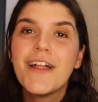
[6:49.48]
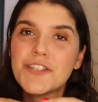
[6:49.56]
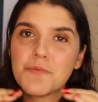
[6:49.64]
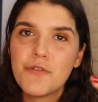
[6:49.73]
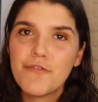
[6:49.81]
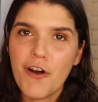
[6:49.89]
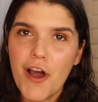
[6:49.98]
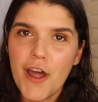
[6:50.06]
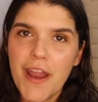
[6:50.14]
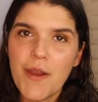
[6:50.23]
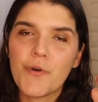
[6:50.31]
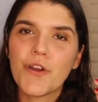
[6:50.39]
let's move
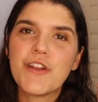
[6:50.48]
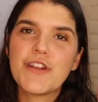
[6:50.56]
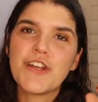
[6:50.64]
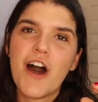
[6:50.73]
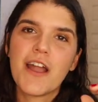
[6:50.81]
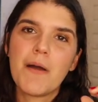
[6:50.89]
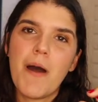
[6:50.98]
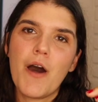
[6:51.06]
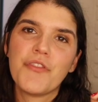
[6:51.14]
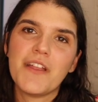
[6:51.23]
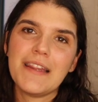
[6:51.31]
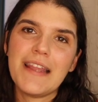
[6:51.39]
on, and we're going to talk
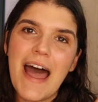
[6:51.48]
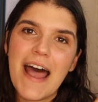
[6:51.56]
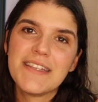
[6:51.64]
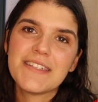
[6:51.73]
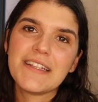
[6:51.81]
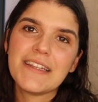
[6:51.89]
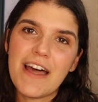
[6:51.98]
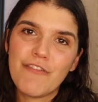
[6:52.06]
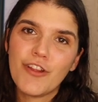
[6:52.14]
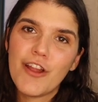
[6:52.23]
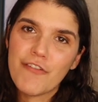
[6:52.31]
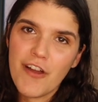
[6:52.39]
about the last
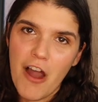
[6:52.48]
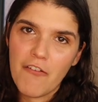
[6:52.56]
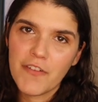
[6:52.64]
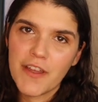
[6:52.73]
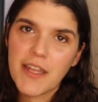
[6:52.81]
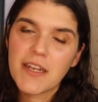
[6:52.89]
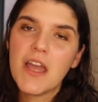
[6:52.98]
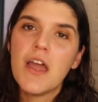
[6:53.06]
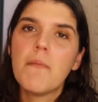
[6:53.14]
level of conflict